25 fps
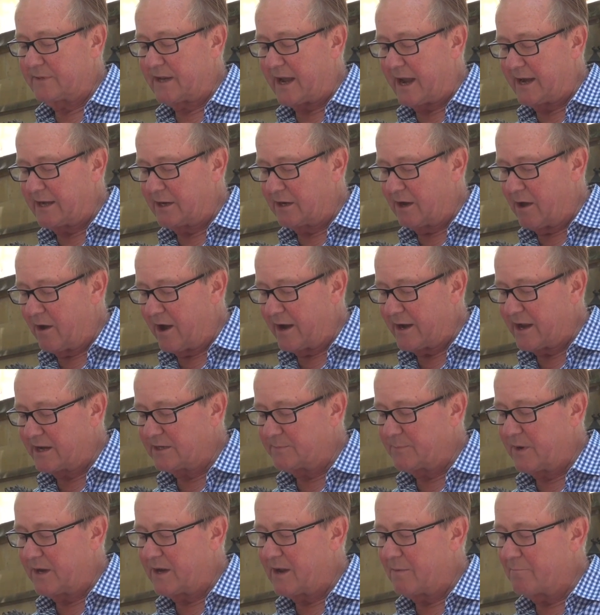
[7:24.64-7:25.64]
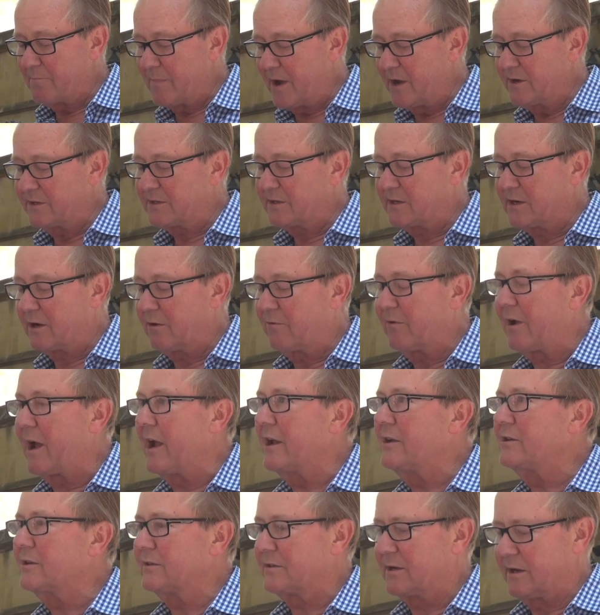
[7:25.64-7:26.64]
Dateline has been a most
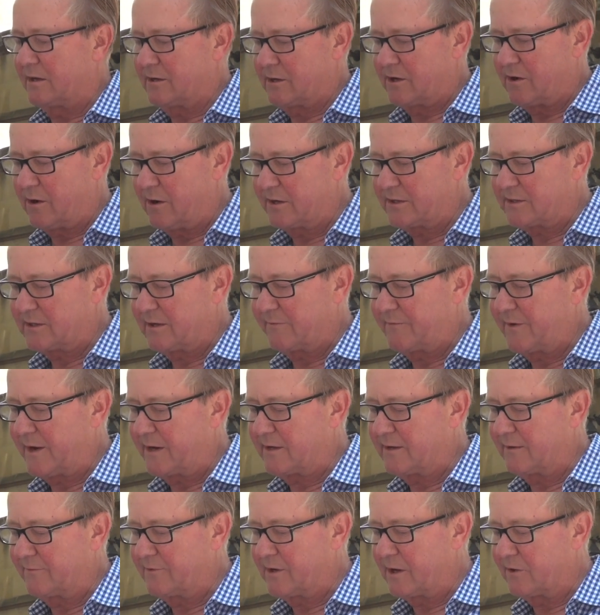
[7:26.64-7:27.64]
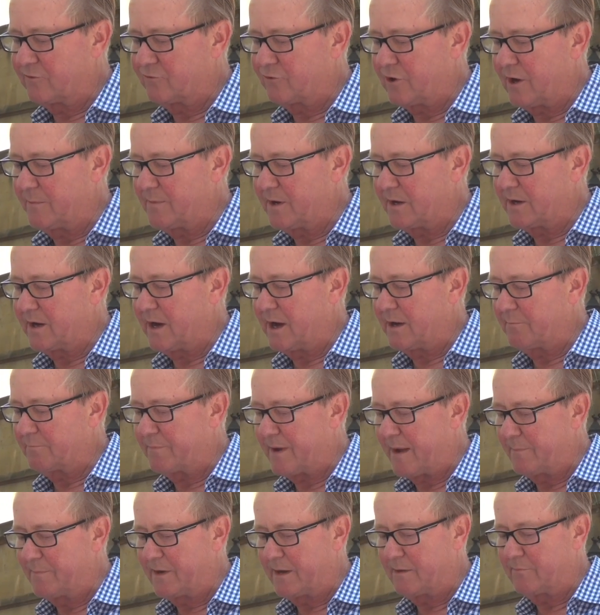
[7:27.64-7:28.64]
courageous and cost-effective contributor in
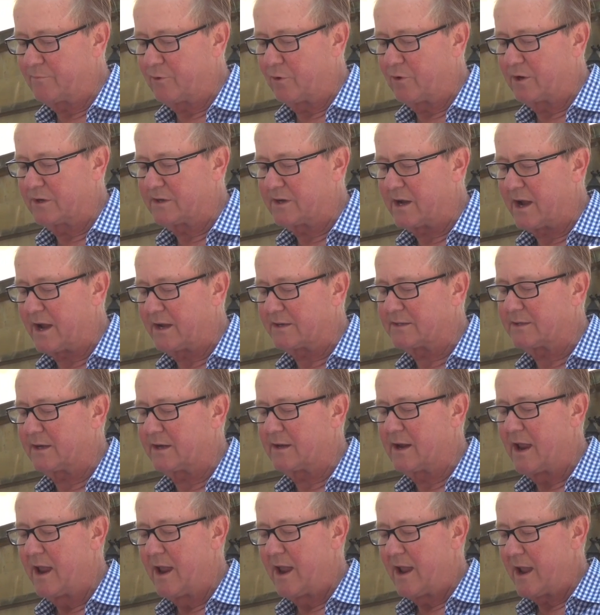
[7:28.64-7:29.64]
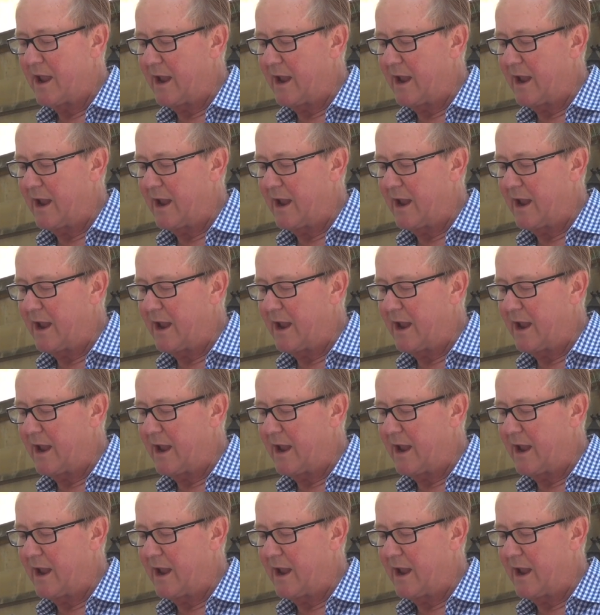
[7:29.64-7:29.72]
public broadcasting